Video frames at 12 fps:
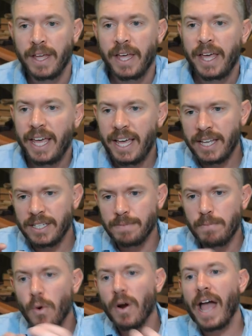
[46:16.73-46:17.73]
is
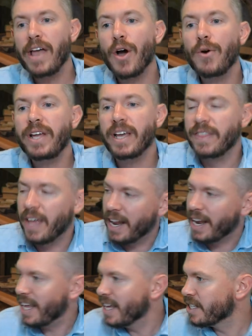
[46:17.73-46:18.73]
more Ionian than it
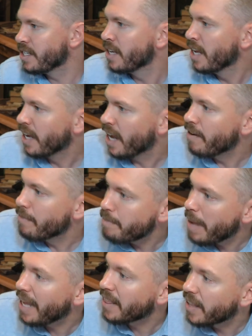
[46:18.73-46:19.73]
is kind of
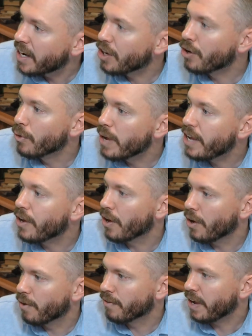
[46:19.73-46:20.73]
mainland Greek
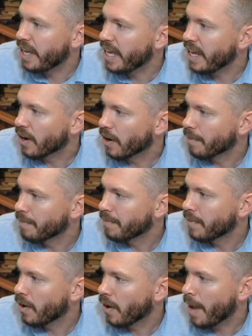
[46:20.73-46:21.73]
over here,
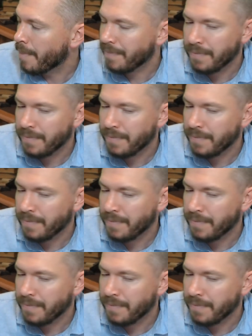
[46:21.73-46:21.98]
all right?